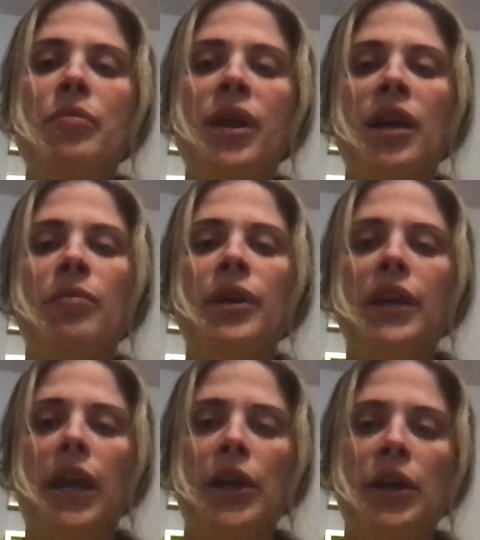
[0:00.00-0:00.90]
but had been
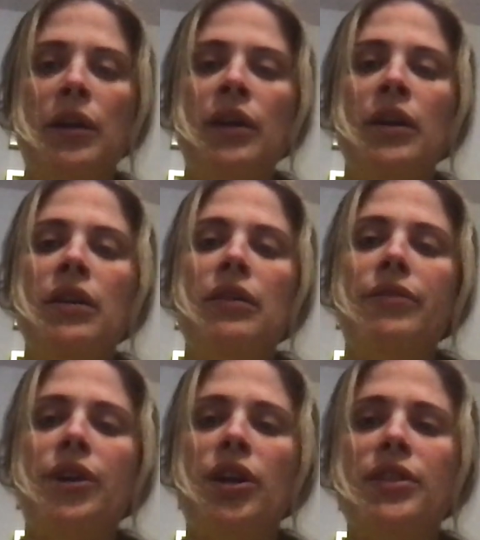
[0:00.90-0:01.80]
caring
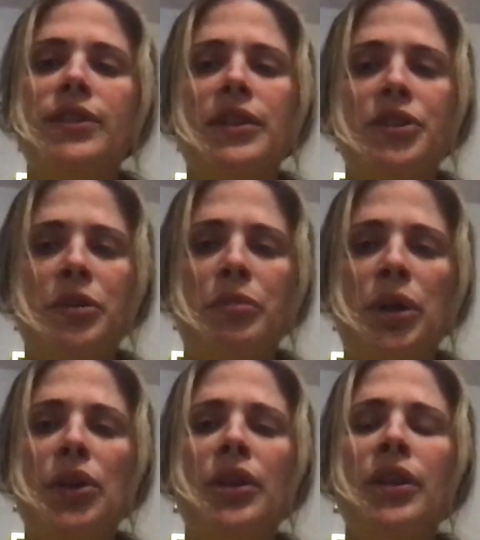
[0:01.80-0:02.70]
for her since her
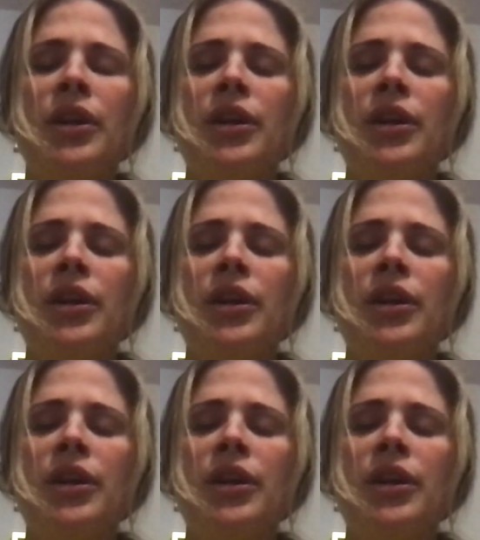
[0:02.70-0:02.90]
birth.